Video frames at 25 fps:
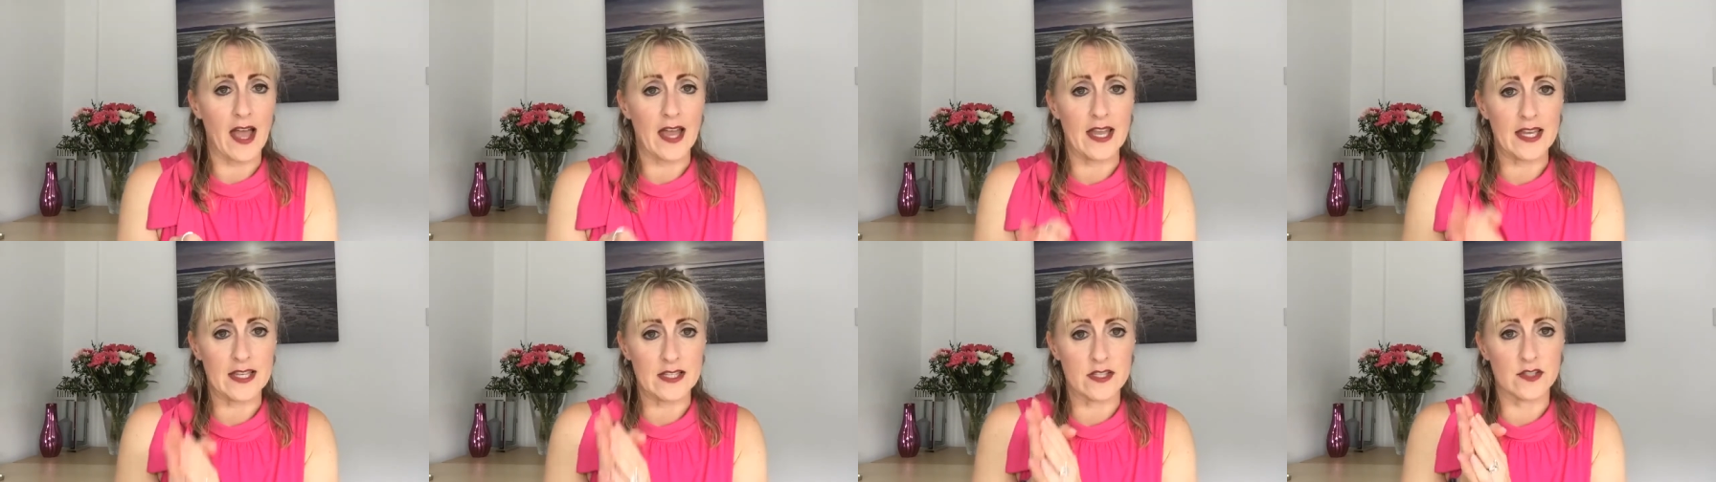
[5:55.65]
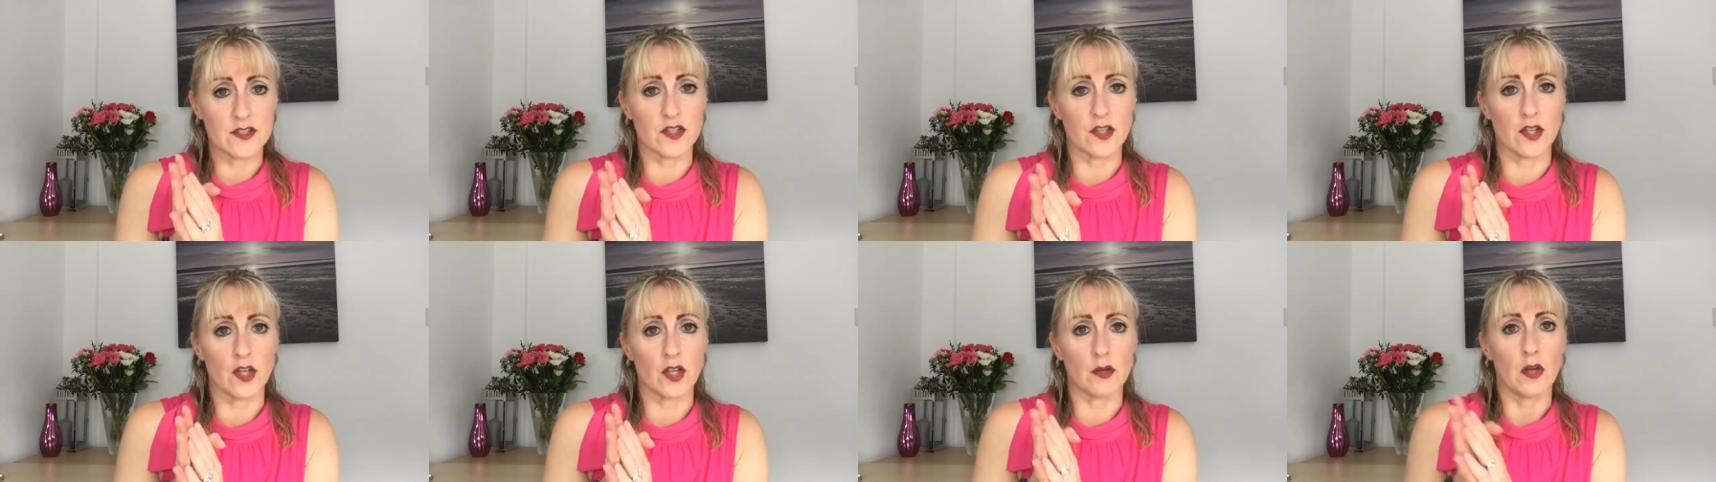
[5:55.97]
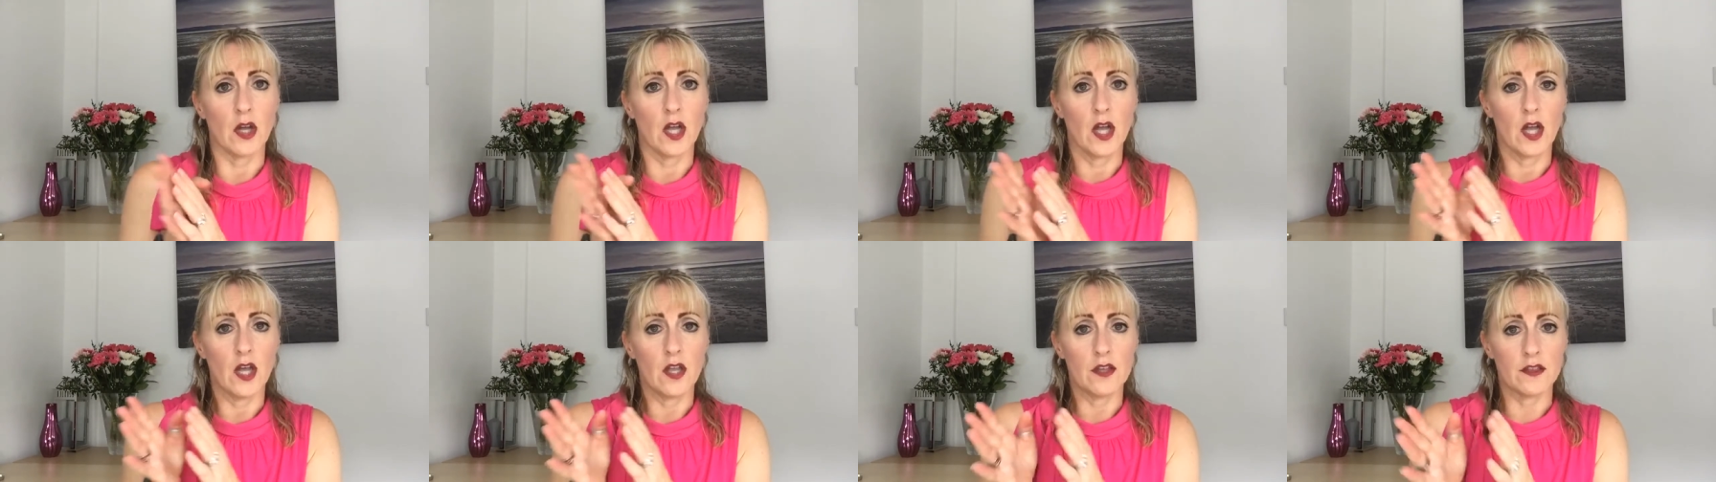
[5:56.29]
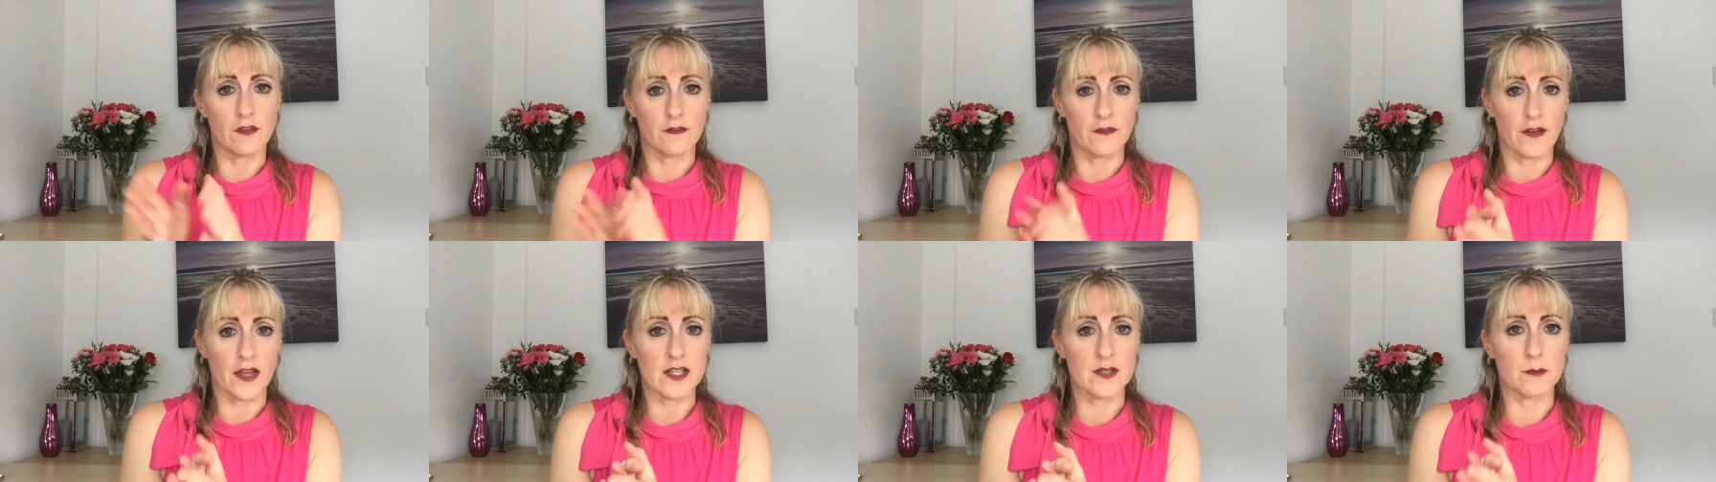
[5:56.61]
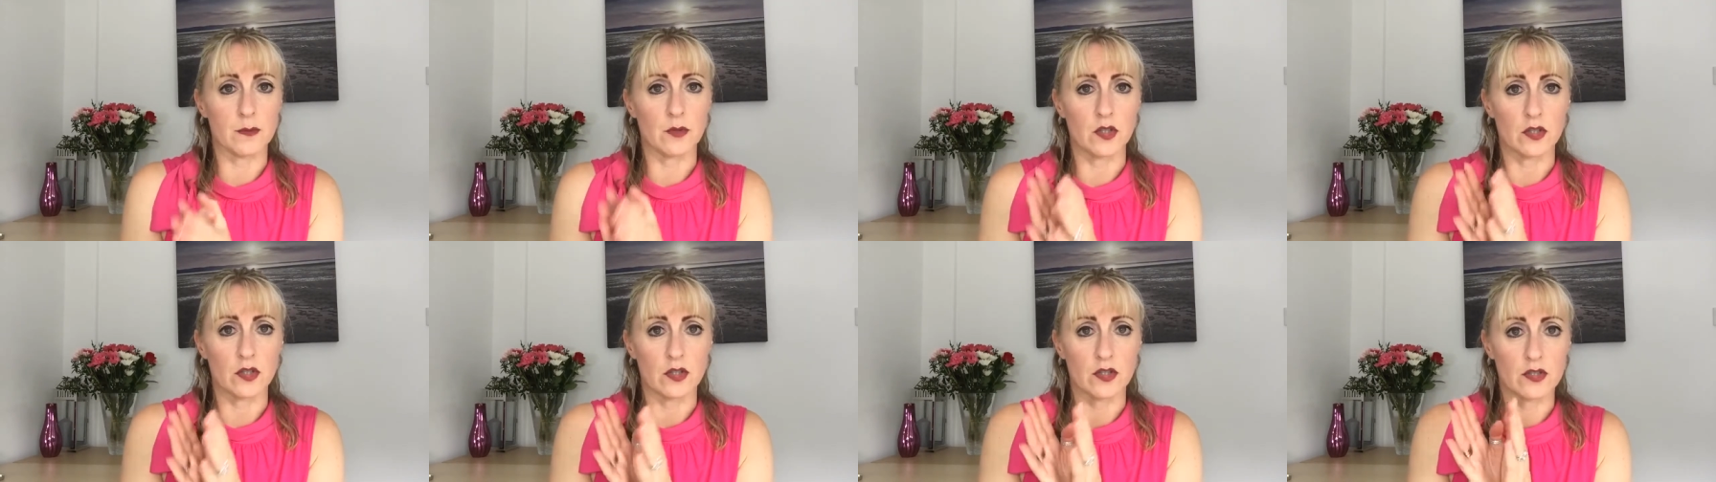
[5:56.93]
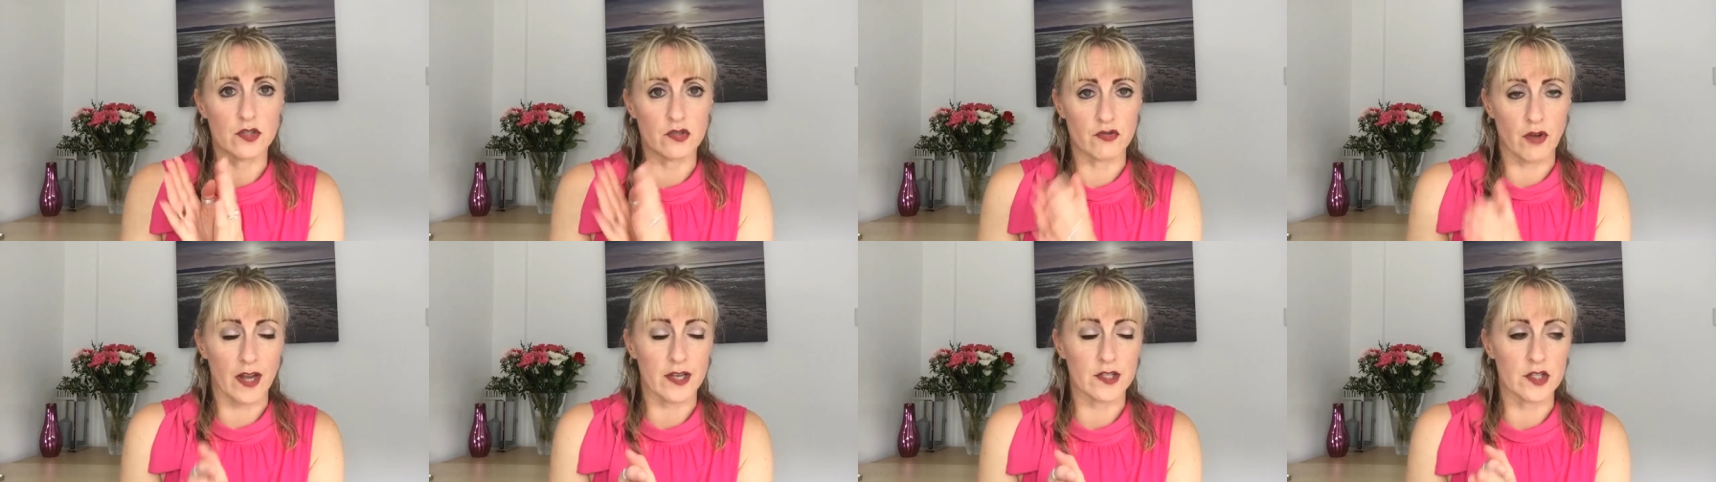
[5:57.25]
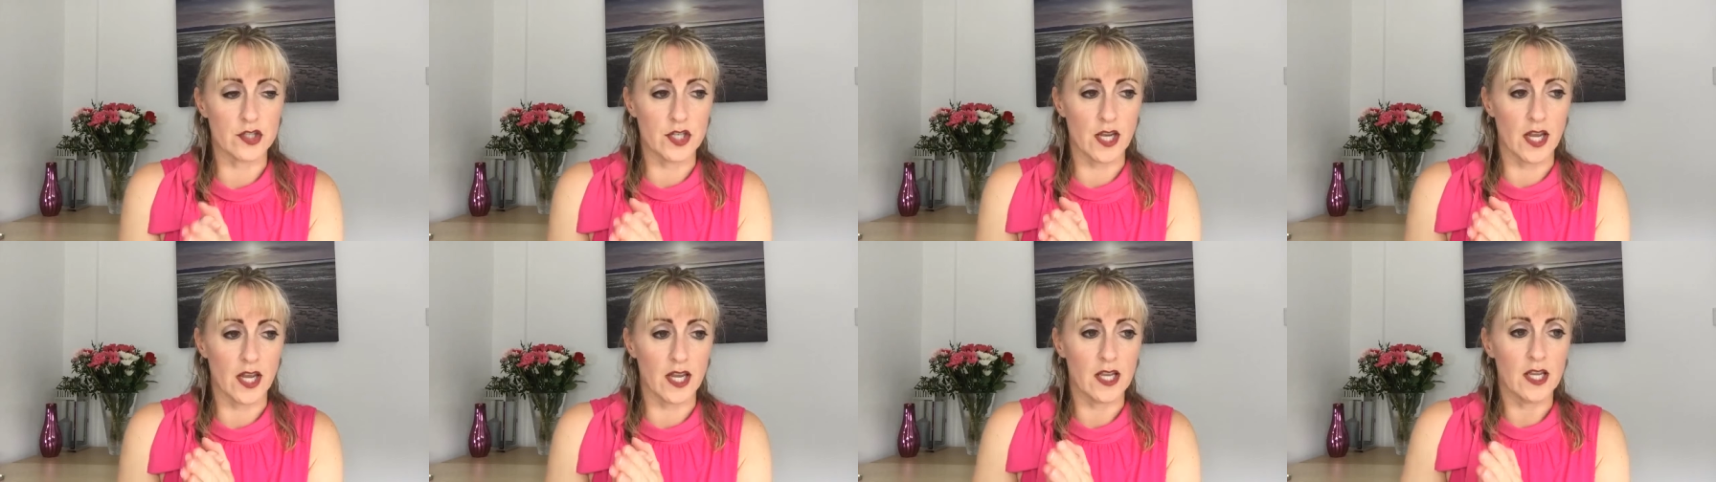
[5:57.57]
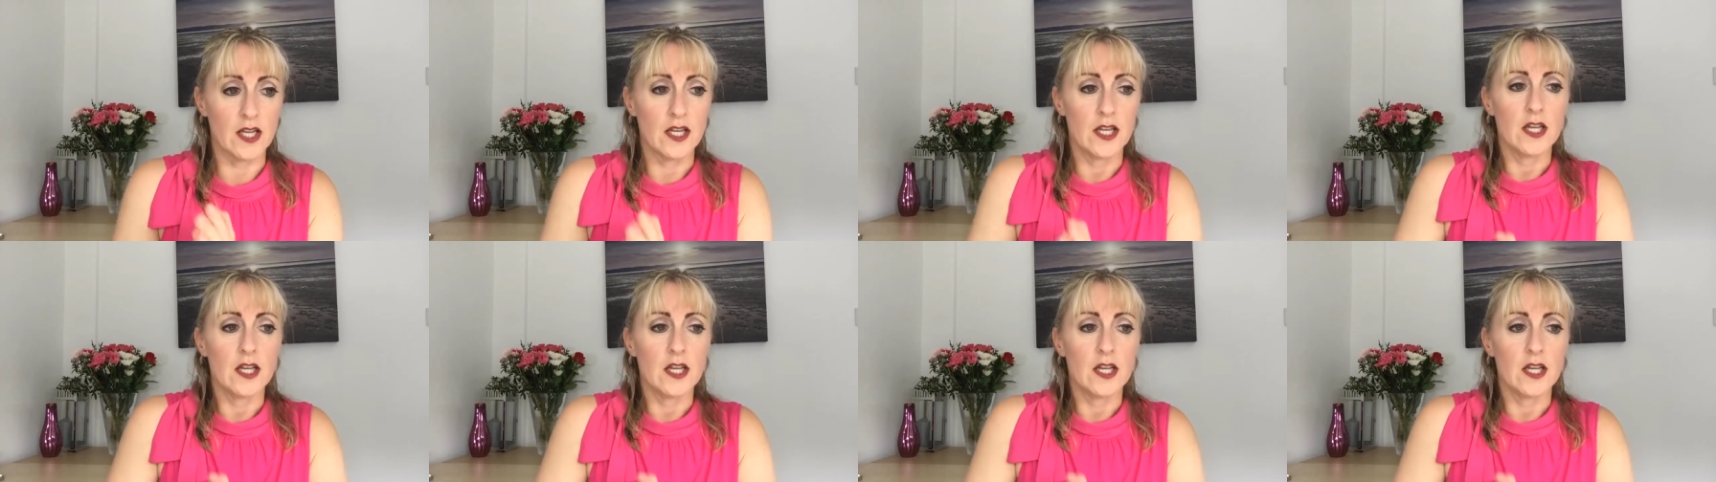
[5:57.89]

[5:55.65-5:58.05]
into the Facebook strategy.